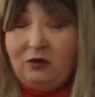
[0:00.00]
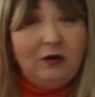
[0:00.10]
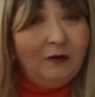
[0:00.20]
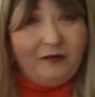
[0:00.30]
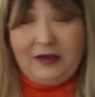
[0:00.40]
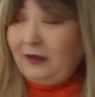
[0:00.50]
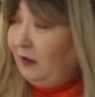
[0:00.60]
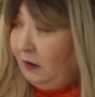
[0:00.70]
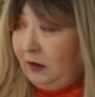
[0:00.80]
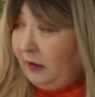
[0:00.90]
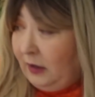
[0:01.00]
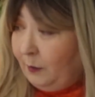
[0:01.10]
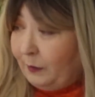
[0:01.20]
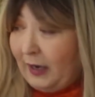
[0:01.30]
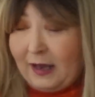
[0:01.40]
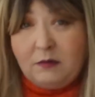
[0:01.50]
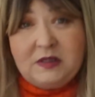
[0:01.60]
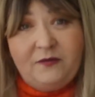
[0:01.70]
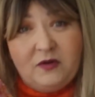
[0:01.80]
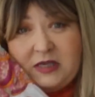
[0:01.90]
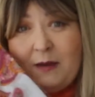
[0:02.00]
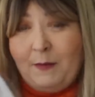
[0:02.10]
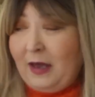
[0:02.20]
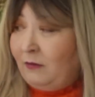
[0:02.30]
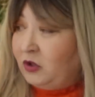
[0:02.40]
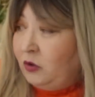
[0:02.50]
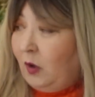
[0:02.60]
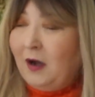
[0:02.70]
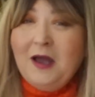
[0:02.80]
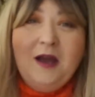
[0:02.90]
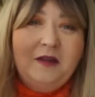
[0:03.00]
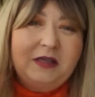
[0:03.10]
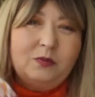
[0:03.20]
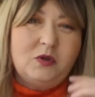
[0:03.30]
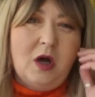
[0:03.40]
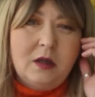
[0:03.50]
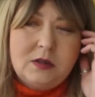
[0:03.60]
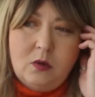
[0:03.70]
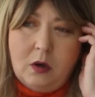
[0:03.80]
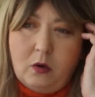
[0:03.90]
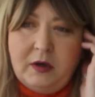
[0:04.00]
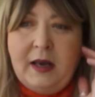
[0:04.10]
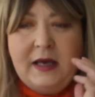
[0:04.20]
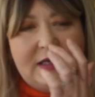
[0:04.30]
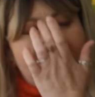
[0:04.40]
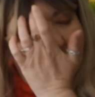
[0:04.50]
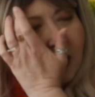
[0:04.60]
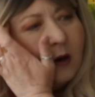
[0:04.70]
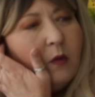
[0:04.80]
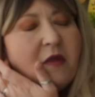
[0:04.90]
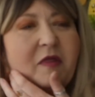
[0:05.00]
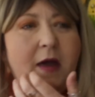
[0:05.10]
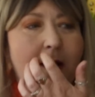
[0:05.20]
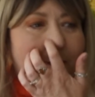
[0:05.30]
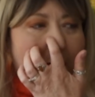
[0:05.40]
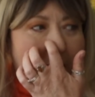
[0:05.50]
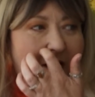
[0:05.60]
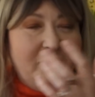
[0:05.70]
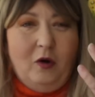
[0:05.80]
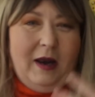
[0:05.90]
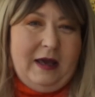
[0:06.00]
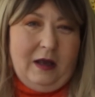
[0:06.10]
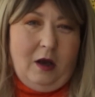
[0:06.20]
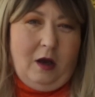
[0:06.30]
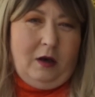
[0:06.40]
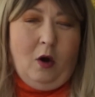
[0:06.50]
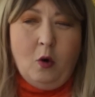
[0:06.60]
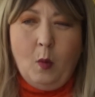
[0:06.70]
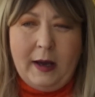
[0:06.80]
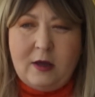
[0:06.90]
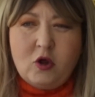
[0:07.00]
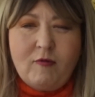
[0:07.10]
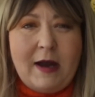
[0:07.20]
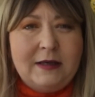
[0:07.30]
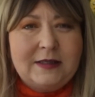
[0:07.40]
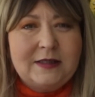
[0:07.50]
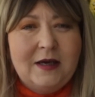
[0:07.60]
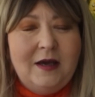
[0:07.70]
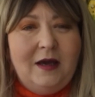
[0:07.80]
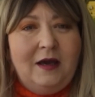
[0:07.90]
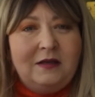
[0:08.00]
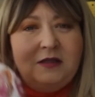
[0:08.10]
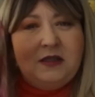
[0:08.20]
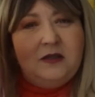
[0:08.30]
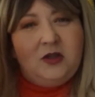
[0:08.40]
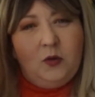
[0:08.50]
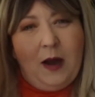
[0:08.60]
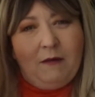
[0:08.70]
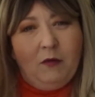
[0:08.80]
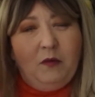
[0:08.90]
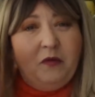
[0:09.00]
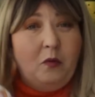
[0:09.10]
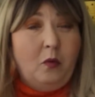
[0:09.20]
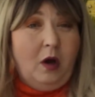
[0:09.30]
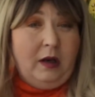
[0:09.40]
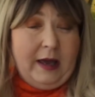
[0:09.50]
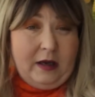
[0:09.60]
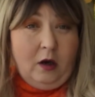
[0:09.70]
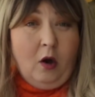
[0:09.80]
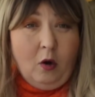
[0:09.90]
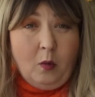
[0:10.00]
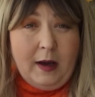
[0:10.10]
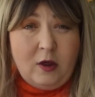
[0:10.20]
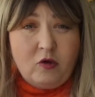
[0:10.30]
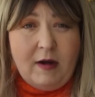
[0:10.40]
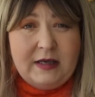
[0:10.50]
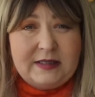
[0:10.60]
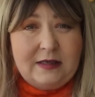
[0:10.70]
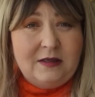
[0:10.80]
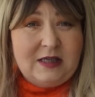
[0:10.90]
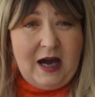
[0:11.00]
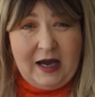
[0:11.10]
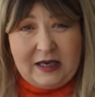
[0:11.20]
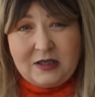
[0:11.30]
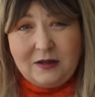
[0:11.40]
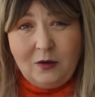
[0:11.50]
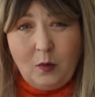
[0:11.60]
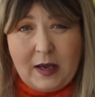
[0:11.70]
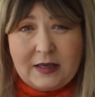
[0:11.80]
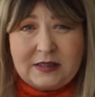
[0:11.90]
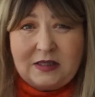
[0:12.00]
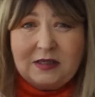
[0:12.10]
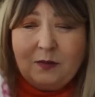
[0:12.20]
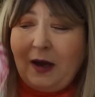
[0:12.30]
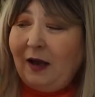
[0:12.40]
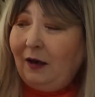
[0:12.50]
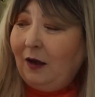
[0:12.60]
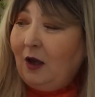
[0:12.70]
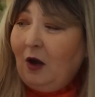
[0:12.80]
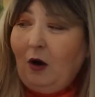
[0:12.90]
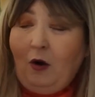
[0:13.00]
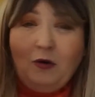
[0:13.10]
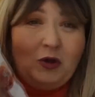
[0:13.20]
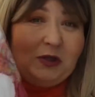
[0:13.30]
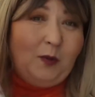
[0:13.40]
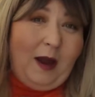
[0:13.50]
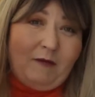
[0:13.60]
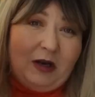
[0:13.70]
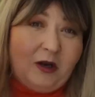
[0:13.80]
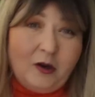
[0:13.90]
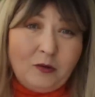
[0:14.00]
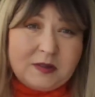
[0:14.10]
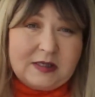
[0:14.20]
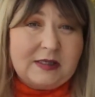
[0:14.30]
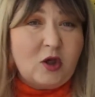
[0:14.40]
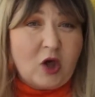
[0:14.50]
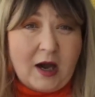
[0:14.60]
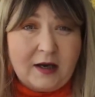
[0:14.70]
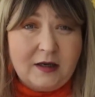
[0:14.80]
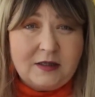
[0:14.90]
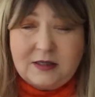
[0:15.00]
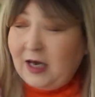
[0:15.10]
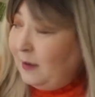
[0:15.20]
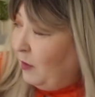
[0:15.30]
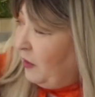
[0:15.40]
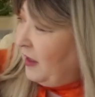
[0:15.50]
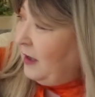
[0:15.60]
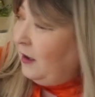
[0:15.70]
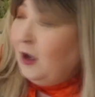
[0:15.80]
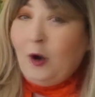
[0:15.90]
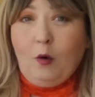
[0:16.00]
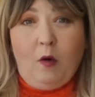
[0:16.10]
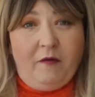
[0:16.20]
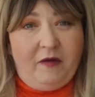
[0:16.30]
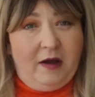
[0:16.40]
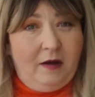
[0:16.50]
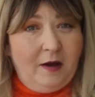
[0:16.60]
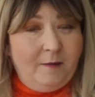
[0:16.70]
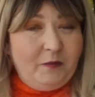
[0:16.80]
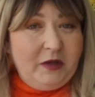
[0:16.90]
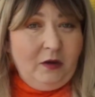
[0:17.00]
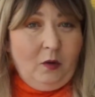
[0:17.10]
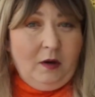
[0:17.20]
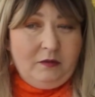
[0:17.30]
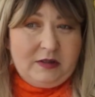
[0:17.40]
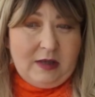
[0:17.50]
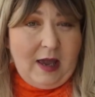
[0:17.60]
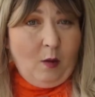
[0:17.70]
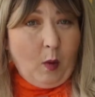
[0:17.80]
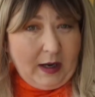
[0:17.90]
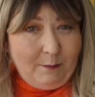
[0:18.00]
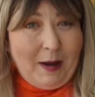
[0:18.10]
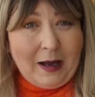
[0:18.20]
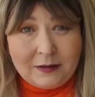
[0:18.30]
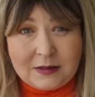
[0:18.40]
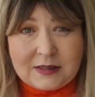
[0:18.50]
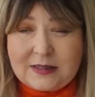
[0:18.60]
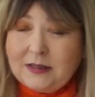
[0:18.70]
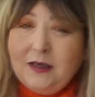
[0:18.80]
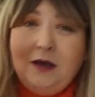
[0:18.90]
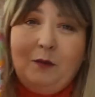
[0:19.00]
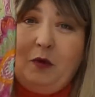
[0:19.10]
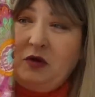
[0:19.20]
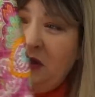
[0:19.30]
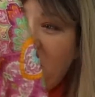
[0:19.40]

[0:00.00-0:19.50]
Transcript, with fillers: a lovely little blouse for ten pounds, you know. This would also look nice with, um, I've got like a, a long white dress, and to wear it with like a long white dress and tie it at the waist as well, or just wear it loose as a jacket type of thing, or a, you know, uh, white pants. But